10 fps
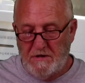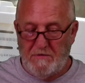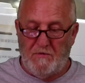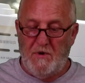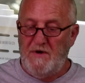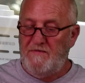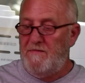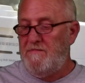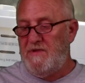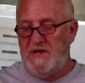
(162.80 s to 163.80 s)
one of
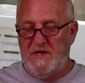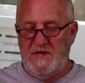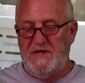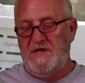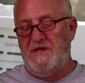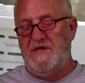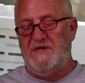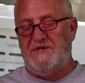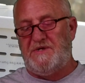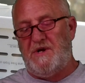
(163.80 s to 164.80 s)
them is
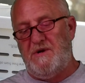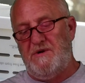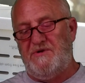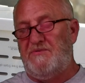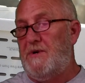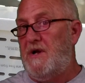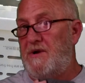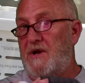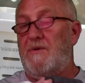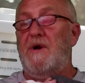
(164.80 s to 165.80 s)
starting to swell,
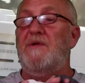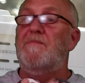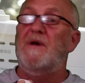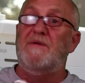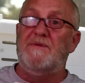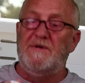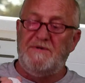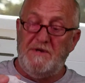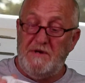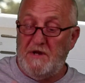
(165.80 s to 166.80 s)
not quite as bad as this,
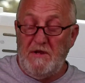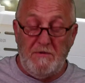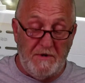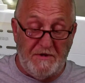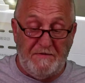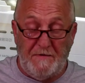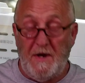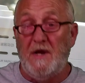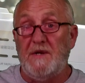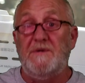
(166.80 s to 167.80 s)
and the other one is
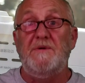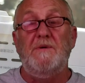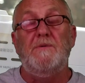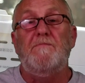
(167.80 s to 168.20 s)
fine. So